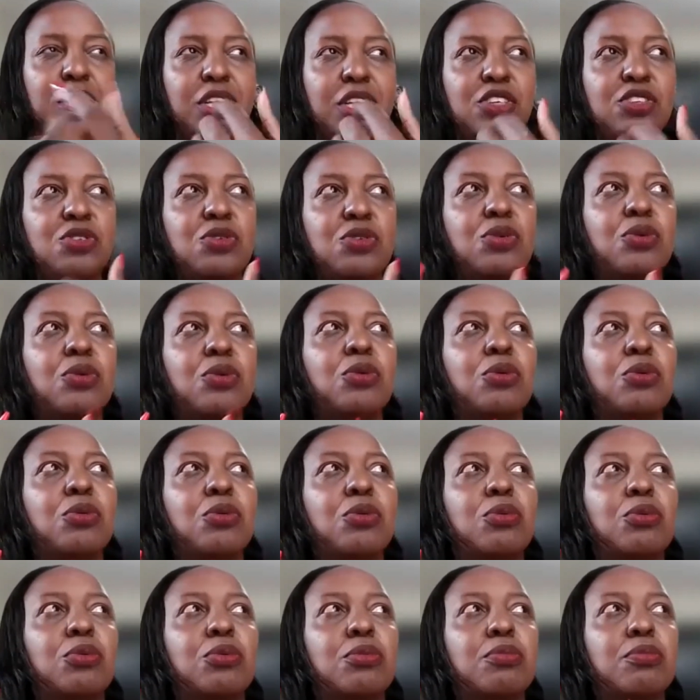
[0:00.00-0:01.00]
we need
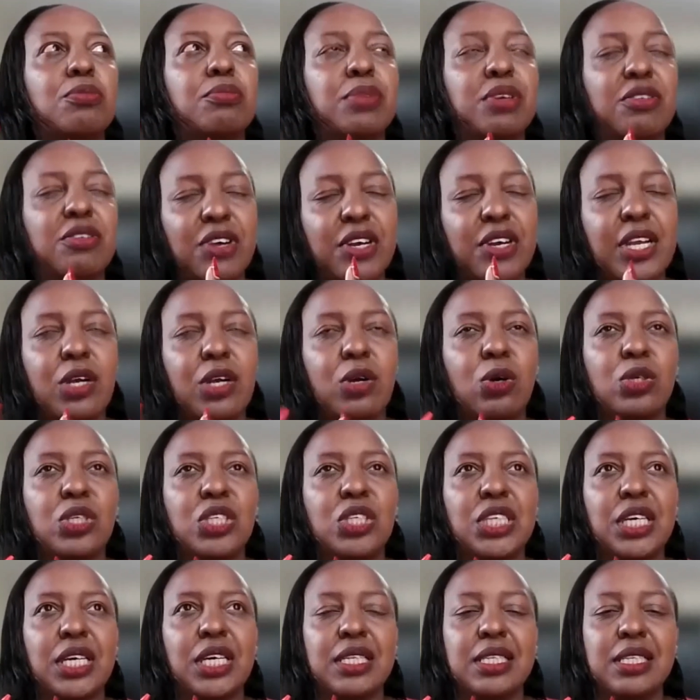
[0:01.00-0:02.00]
to be very
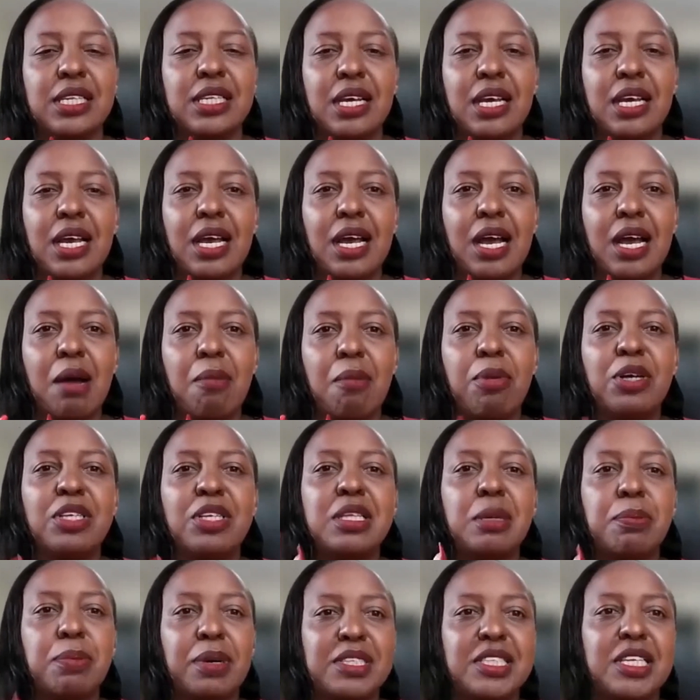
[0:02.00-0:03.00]
conscious
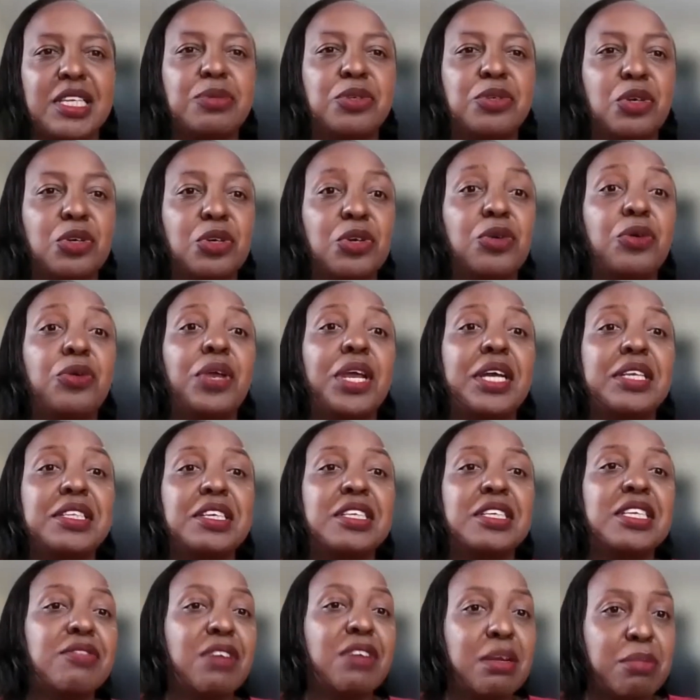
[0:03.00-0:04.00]
about the perception
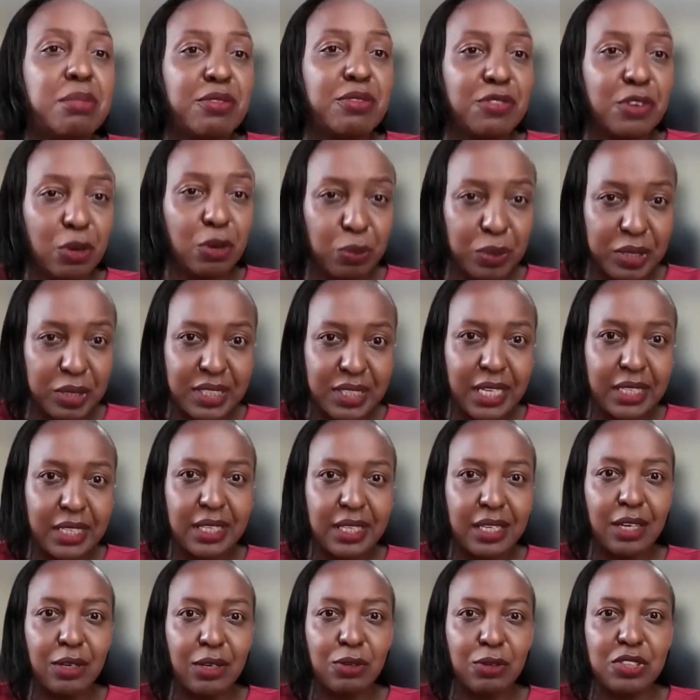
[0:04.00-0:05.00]
created even before we
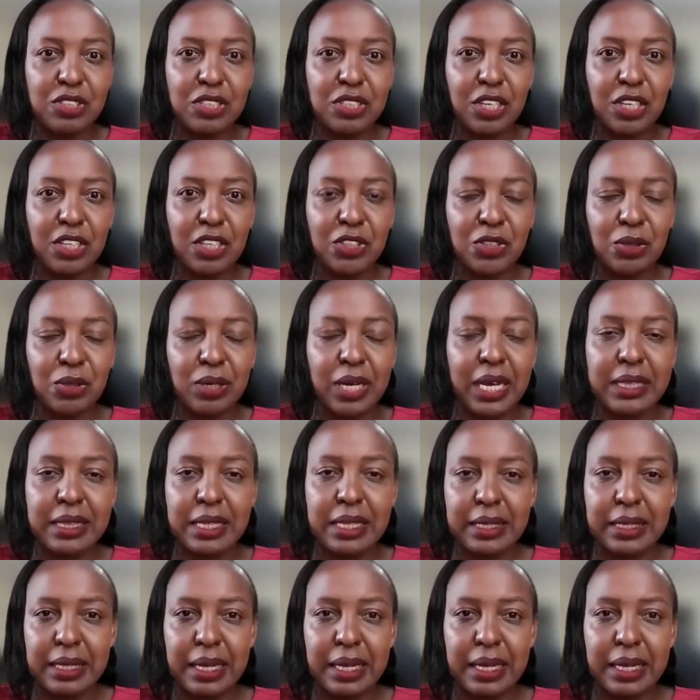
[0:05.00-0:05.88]
start the negotiation.